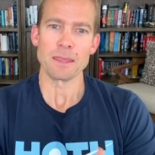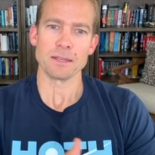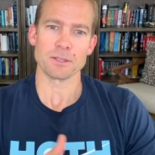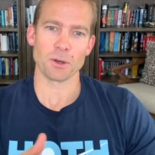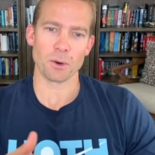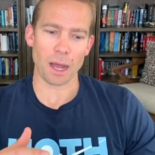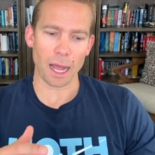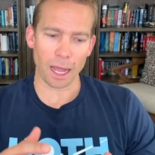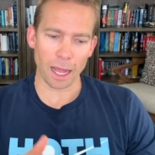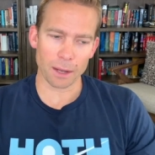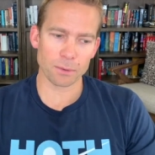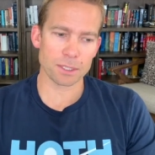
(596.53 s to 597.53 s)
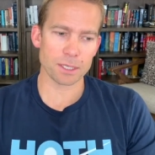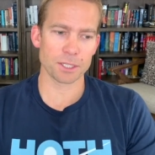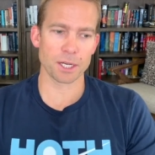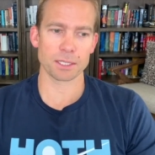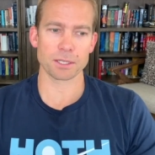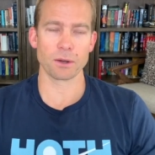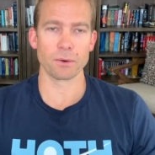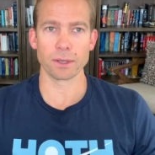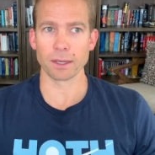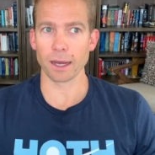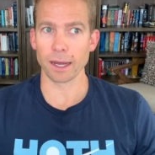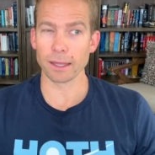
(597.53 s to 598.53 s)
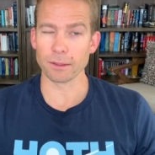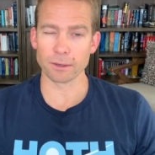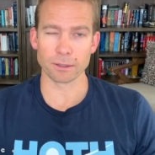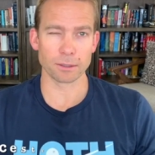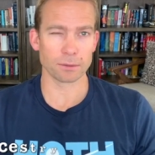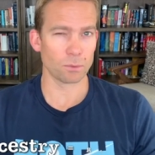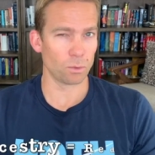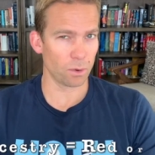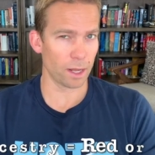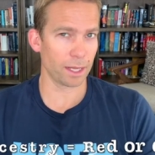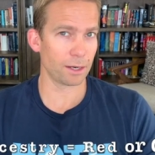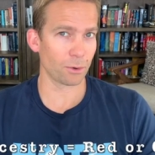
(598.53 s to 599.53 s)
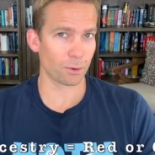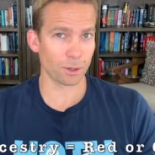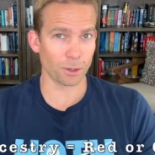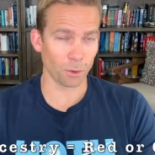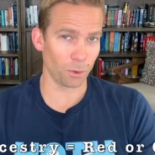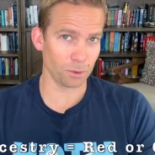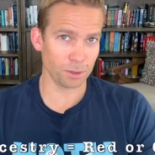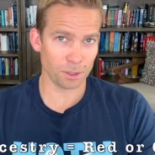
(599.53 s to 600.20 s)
So I would suggest going either red or gold,